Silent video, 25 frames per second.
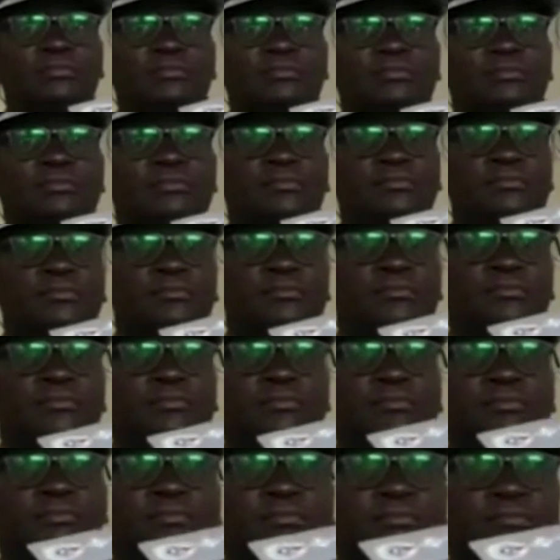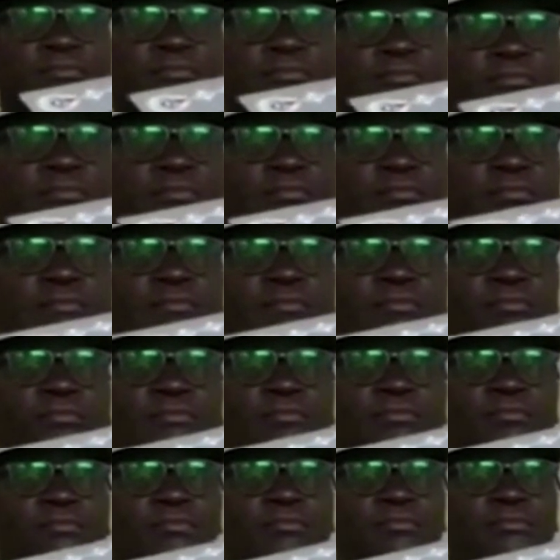
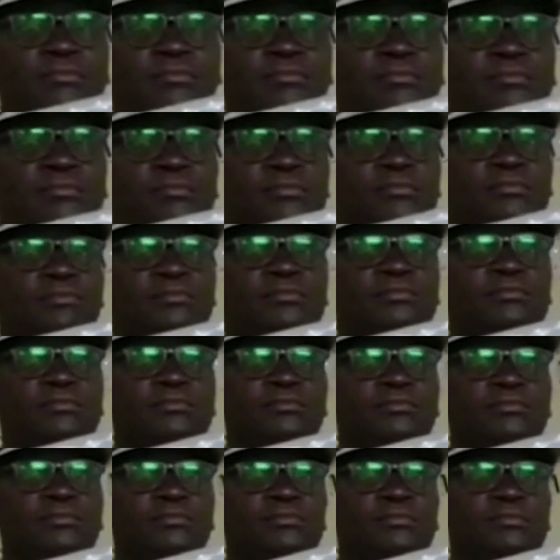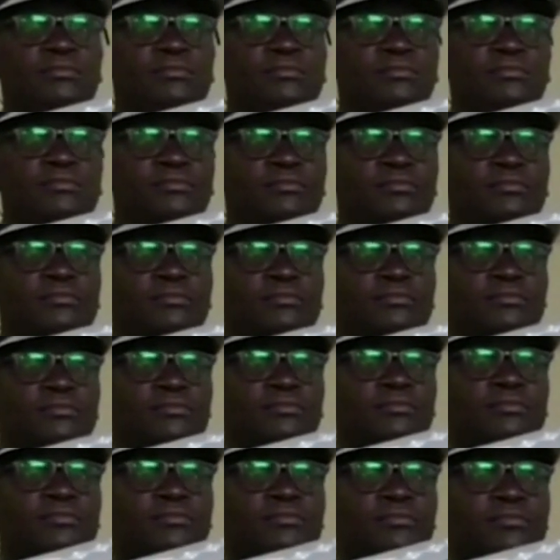
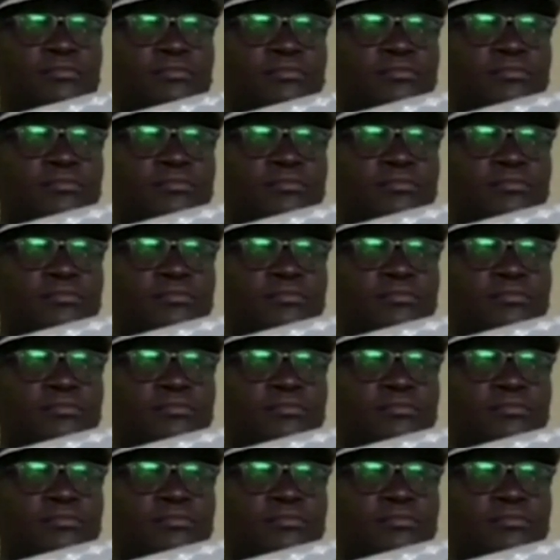The person shown says nothing.